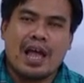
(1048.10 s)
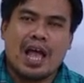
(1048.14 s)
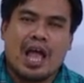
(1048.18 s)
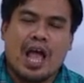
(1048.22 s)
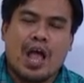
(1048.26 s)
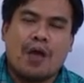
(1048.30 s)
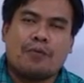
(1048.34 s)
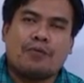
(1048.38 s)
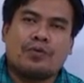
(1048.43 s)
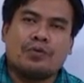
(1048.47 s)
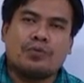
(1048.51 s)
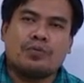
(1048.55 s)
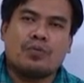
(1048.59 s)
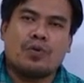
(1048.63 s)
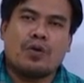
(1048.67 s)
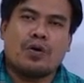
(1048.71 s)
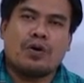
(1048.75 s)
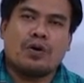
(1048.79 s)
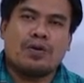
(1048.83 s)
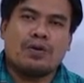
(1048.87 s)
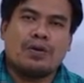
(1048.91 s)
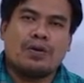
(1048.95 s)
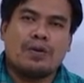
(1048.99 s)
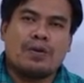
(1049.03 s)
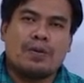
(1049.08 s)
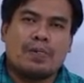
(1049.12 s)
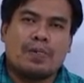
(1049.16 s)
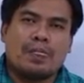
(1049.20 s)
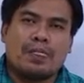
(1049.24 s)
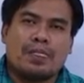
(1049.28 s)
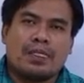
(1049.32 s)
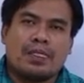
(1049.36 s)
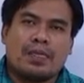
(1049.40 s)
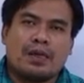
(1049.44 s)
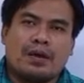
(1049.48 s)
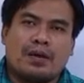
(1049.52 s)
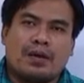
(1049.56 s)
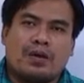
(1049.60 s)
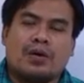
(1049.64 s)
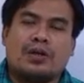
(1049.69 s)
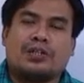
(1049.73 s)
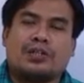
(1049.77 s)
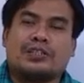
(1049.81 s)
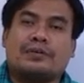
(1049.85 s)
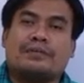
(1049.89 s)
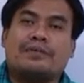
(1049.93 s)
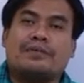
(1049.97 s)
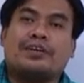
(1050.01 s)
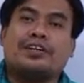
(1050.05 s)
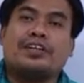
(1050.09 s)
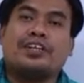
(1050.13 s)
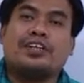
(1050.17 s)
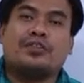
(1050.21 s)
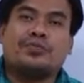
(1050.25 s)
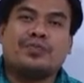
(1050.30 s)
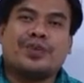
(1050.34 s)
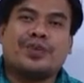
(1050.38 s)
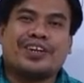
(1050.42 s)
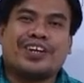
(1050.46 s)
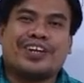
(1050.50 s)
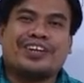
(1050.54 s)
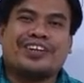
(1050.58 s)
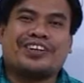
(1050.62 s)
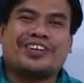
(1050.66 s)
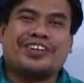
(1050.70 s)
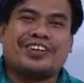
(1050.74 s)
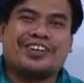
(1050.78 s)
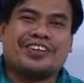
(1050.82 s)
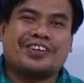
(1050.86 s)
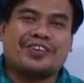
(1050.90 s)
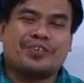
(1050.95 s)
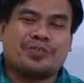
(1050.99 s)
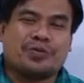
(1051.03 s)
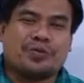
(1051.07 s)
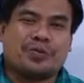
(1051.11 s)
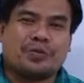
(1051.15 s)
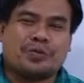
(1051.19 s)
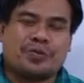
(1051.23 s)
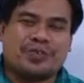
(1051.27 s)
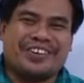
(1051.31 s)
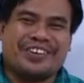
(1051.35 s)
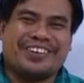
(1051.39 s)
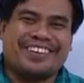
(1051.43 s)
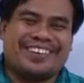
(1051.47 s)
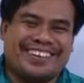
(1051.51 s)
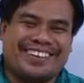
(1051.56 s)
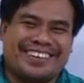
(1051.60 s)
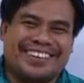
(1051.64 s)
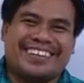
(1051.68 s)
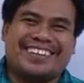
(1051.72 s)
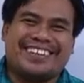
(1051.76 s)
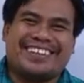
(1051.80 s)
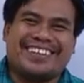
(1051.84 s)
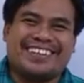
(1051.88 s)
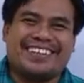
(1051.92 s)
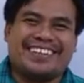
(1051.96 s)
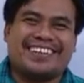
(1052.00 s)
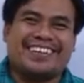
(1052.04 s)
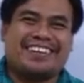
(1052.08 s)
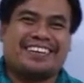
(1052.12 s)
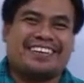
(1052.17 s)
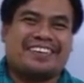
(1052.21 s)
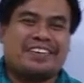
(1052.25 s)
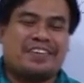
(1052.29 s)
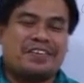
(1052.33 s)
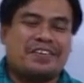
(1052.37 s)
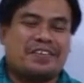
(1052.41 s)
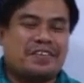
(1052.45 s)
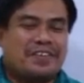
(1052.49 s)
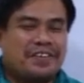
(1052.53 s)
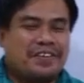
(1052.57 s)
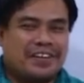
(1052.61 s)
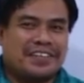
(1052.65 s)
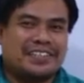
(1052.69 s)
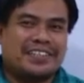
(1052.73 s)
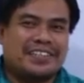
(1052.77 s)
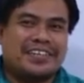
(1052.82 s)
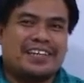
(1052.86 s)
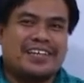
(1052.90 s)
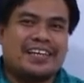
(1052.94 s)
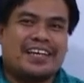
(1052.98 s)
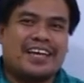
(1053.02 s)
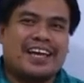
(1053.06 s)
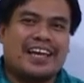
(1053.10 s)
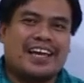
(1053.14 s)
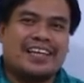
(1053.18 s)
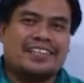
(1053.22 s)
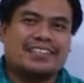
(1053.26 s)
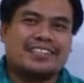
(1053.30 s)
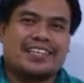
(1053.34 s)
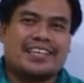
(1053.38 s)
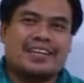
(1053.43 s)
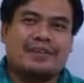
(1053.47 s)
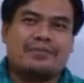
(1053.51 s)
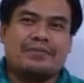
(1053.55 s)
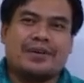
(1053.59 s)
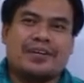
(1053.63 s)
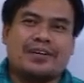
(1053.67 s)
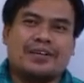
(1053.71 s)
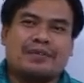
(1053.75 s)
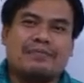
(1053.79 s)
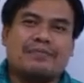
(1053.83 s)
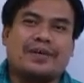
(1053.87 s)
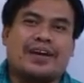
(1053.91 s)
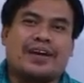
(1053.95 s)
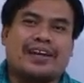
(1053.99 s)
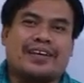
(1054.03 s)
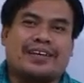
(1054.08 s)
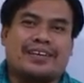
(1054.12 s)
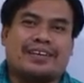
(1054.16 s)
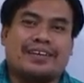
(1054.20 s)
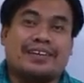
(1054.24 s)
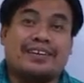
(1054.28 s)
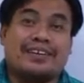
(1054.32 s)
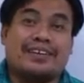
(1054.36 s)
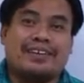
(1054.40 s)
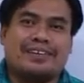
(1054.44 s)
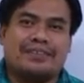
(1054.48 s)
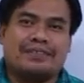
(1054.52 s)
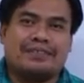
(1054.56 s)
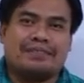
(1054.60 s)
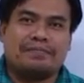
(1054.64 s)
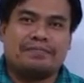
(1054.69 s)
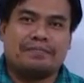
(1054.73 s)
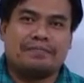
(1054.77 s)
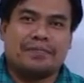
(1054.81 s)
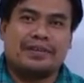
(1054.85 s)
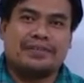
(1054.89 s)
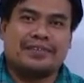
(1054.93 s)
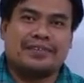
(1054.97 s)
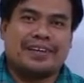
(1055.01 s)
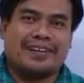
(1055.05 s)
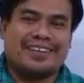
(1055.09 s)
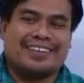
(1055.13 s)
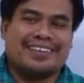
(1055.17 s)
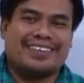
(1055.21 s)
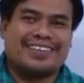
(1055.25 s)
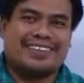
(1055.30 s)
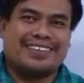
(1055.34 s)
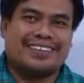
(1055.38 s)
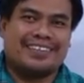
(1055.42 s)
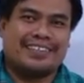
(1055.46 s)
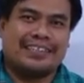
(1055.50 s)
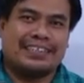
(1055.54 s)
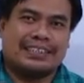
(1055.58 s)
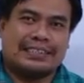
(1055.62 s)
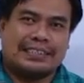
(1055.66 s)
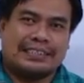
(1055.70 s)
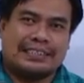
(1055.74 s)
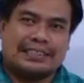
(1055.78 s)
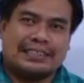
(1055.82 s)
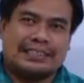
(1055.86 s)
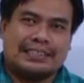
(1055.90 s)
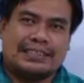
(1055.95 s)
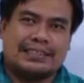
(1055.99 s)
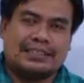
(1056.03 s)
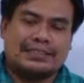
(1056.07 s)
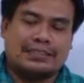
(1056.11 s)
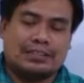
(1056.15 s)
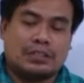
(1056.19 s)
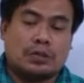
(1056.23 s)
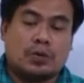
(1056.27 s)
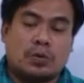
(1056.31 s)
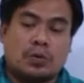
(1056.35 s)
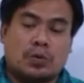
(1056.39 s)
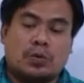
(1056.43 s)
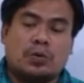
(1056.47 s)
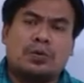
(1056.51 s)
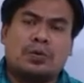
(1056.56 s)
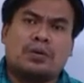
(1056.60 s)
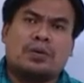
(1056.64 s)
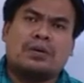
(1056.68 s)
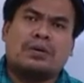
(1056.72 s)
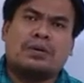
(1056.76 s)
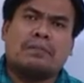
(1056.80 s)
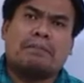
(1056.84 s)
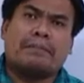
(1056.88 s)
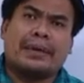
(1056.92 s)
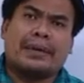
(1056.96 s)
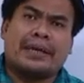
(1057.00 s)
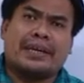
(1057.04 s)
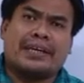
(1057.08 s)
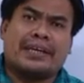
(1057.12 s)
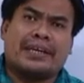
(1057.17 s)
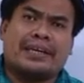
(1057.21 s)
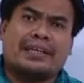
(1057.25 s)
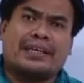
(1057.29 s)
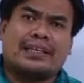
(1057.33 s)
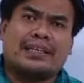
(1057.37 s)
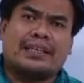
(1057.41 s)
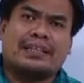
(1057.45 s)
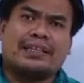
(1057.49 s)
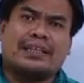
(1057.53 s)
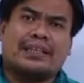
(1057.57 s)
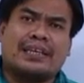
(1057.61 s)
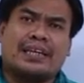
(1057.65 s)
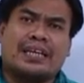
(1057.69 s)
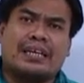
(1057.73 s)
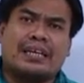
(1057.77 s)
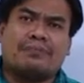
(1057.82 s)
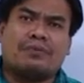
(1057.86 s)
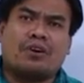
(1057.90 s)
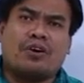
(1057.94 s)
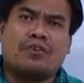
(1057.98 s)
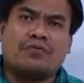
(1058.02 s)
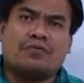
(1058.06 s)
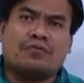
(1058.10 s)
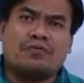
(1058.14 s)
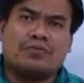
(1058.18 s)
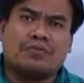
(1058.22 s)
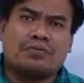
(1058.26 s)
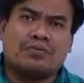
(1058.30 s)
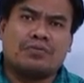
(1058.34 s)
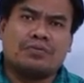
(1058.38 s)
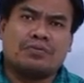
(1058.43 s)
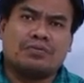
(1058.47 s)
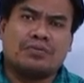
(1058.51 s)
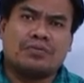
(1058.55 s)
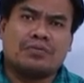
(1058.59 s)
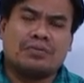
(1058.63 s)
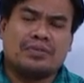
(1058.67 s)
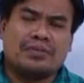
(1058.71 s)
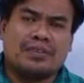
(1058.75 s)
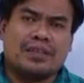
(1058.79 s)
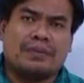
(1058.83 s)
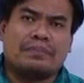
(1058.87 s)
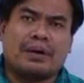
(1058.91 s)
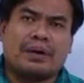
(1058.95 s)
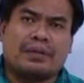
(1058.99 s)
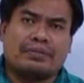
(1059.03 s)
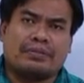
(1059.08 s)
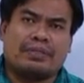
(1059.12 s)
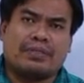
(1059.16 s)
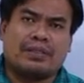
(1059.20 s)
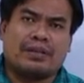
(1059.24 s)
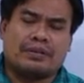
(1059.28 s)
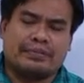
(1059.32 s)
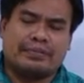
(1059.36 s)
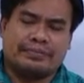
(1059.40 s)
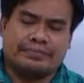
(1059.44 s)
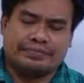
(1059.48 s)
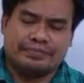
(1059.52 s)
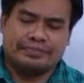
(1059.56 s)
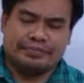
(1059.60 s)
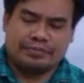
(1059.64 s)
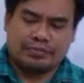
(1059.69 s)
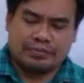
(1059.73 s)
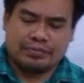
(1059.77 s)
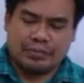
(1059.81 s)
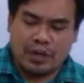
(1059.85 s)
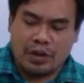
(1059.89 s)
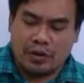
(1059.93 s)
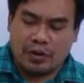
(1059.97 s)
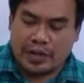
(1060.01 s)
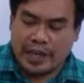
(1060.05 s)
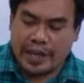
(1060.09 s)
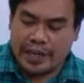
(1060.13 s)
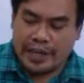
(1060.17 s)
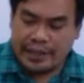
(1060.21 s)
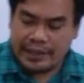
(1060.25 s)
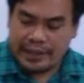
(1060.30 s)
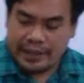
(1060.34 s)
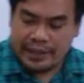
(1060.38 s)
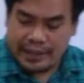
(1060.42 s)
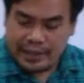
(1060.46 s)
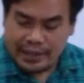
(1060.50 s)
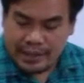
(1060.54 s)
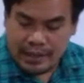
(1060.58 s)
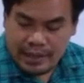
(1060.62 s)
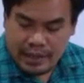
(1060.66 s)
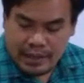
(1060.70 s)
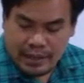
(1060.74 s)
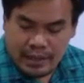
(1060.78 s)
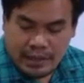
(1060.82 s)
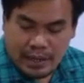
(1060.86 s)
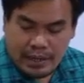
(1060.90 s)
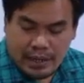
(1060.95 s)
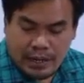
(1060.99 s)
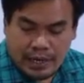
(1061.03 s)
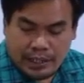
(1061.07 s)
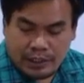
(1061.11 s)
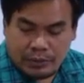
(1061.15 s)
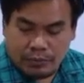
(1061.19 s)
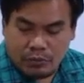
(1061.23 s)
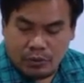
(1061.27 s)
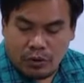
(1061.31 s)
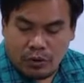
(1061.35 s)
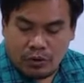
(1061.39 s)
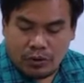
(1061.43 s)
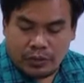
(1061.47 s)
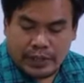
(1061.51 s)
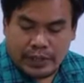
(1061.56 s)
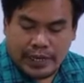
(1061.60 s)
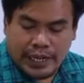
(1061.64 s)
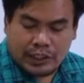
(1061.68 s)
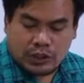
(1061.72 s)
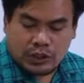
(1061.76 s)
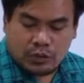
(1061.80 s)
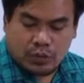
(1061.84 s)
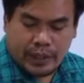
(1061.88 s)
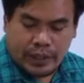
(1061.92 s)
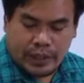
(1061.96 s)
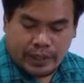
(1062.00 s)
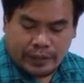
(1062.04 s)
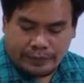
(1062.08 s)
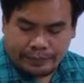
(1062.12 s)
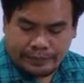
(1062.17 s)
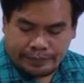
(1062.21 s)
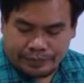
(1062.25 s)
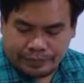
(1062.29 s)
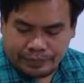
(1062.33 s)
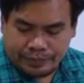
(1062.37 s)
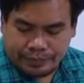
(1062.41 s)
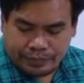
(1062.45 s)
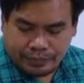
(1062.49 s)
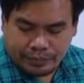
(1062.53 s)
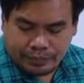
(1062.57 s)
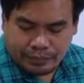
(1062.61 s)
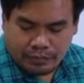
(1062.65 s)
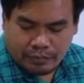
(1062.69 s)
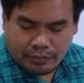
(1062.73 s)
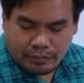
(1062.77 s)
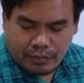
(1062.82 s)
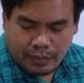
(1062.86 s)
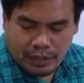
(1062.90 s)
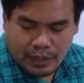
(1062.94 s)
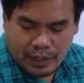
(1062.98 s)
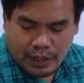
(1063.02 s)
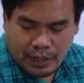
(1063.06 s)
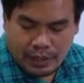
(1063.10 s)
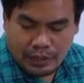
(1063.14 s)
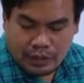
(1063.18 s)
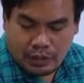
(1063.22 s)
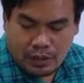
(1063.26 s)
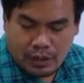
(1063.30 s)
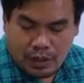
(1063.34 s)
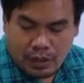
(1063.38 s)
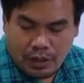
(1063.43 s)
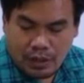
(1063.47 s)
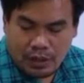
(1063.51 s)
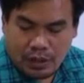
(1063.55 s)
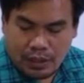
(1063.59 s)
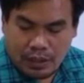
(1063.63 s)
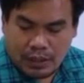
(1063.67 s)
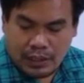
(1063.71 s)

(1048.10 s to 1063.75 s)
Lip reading: I was born on 17th May 1982. Yeah, recently I had celebrated my birthday. So May, the name of the month. Okay, let's move on to the next one. It's called